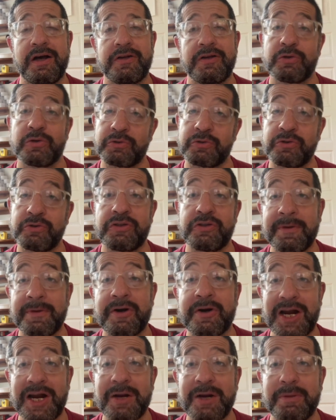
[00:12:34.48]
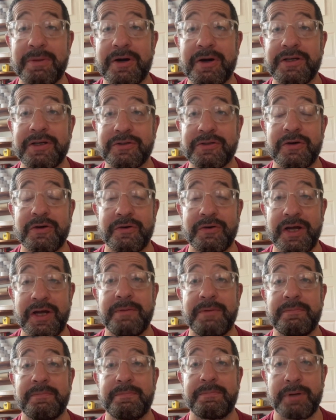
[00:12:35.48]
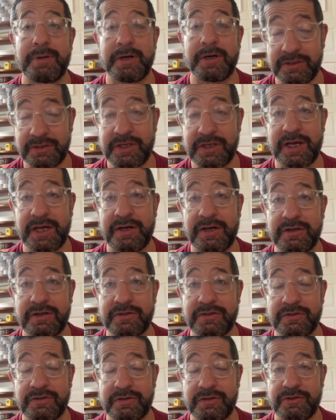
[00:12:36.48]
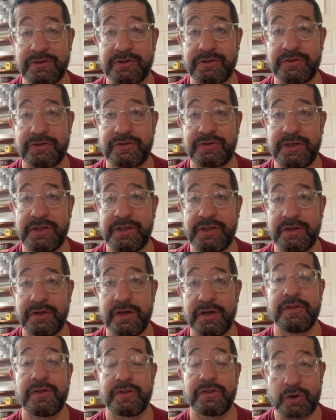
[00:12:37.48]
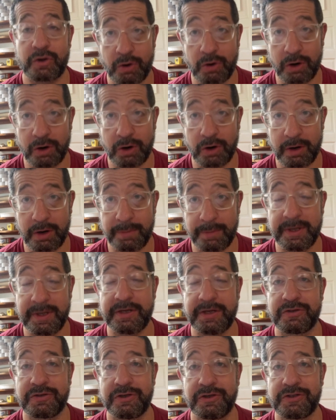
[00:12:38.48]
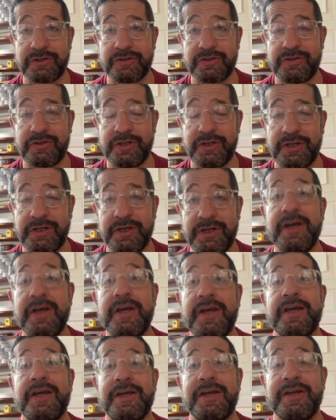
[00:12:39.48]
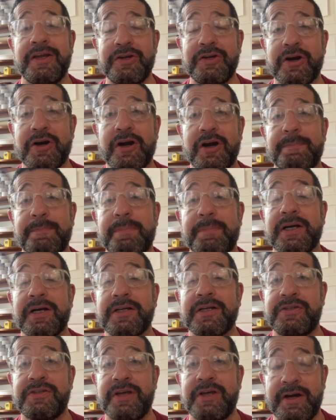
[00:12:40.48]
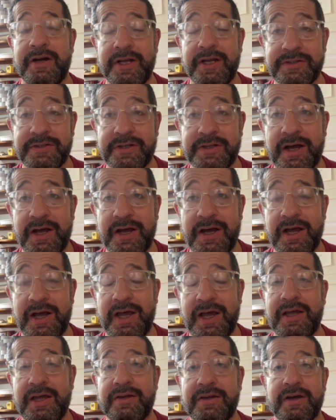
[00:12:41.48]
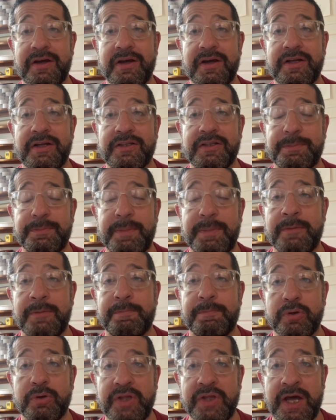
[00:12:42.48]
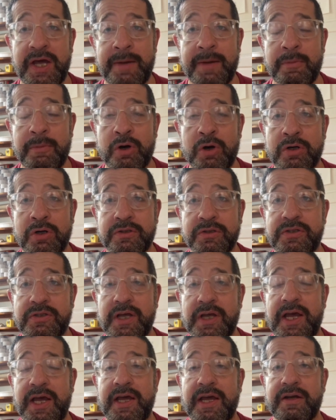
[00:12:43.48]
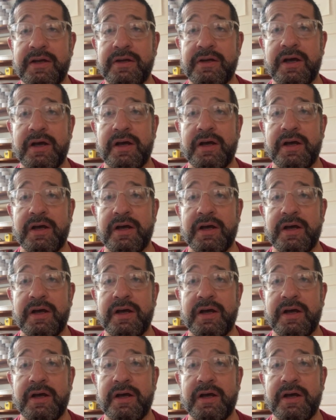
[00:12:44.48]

social democratic parties, right? Bernie Sanders insurgency, the Corbyn insurgency, in Europe, Syriza, and in Spain, Podemos, and